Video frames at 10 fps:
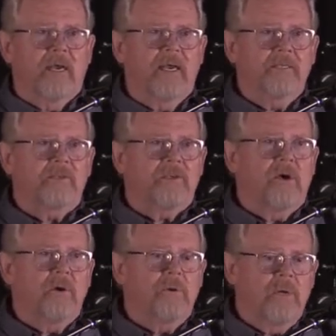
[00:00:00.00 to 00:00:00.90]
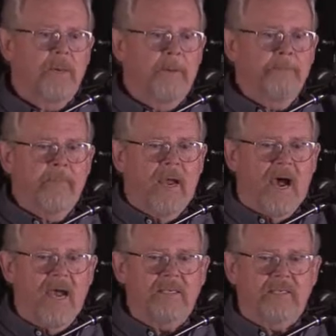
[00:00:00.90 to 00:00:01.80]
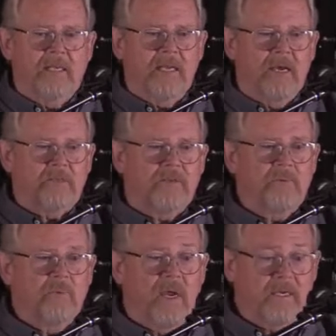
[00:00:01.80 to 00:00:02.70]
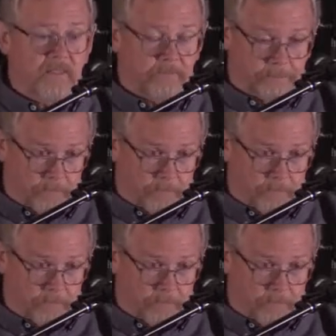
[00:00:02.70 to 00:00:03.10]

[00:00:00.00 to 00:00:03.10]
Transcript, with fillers: and so I set out to write